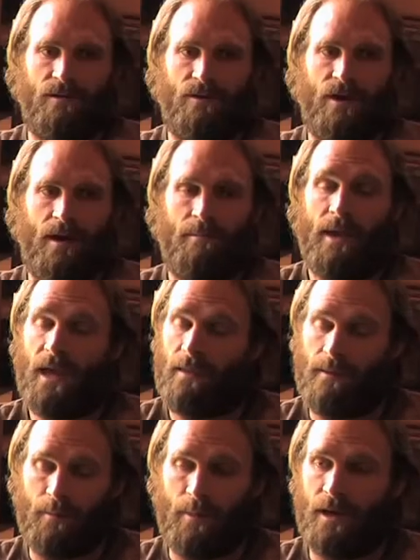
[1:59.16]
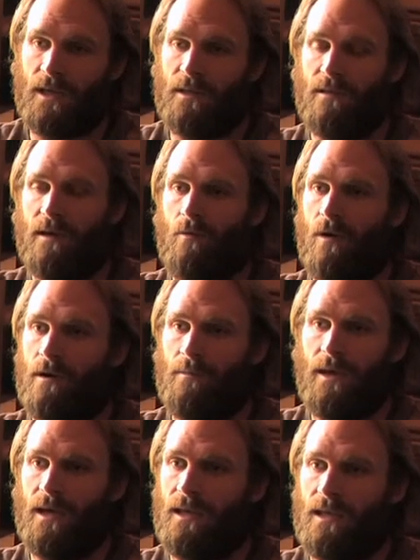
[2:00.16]
they're not making the money they want to
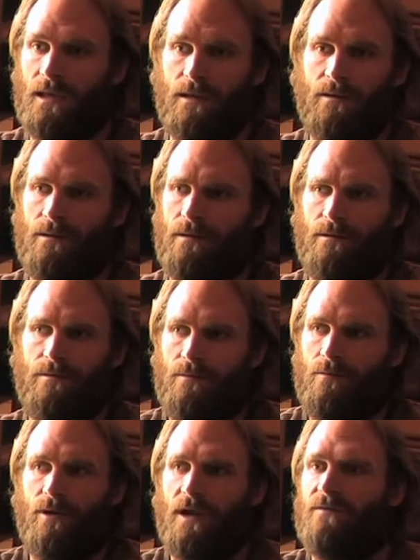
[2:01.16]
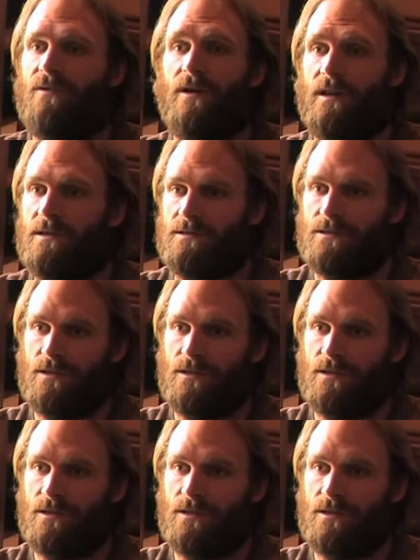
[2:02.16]
make, and whatever it is,